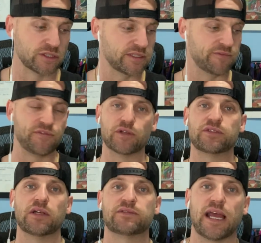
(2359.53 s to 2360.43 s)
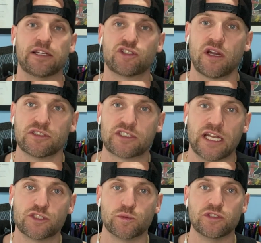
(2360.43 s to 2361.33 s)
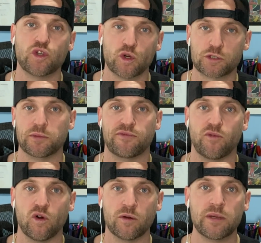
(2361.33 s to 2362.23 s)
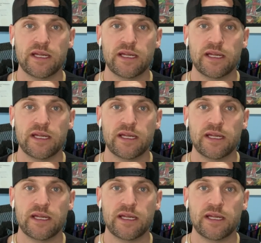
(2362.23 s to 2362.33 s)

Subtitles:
and filled out that trial schedule endorsement form,